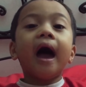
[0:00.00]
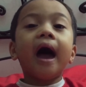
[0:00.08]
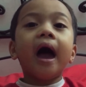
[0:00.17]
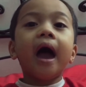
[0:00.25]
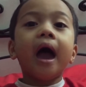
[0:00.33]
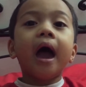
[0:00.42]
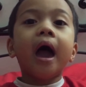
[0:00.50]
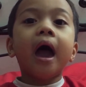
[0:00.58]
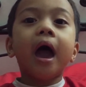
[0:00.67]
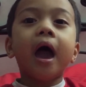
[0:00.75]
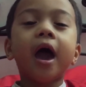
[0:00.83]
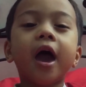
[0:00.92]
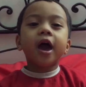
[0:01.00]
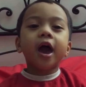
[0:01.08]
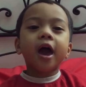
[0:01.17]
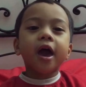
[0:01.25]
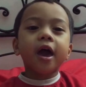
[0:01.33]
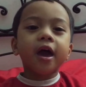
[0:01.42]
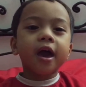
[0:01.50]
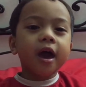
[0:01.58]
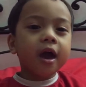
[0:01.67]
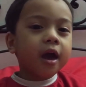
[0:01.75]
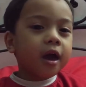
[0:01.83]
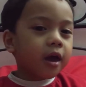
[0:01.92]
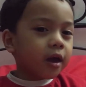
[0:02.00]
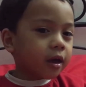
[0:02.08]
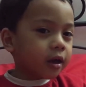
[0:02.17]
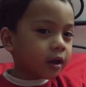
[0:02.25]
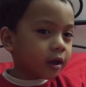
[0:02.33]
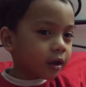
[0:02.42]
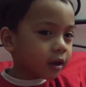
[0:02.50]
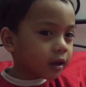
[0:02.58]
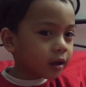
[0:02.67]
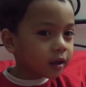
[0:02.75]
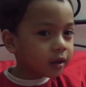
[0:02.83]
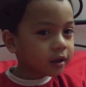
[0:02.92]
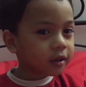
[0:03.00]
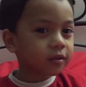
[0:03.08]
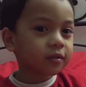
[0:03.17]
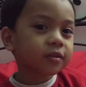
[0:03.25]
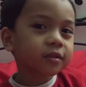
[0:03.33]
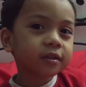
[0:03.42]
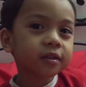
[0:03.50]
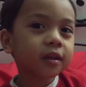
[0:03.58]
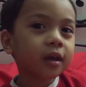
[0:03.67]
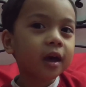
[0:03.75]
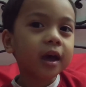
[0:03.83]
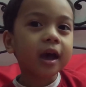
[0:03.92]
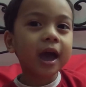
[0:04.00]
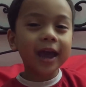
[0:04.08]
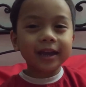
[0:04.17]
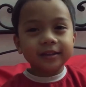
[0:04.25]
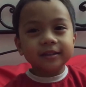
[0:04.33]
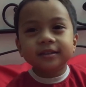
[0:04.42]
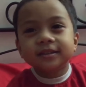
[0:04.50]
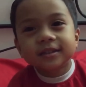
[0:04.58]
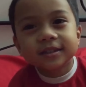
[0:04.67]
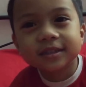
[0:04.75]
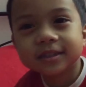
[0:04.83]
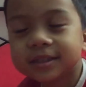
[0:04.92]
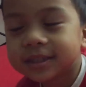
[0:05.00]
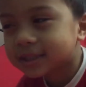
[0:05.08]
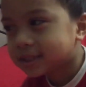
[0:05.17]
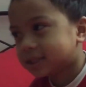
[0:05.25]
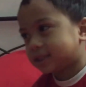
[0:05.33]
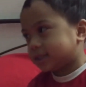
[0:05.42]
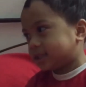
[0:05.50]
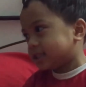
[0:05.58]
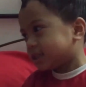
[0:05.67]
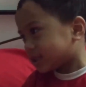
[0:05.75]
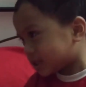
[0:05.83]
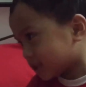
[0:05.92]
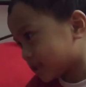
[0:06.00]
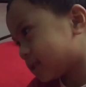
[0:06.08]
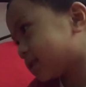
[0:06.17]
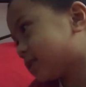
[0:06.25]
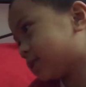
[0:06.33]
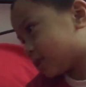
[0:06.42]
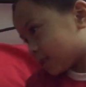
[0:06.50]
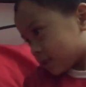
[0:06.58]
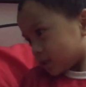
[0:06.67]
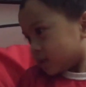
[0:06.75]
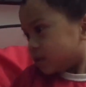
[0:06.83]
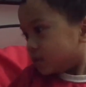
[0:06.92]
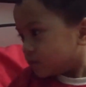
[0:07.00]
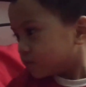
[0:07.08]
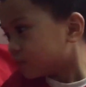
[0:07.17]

Eight. What? Eight. There's eight. So um, what about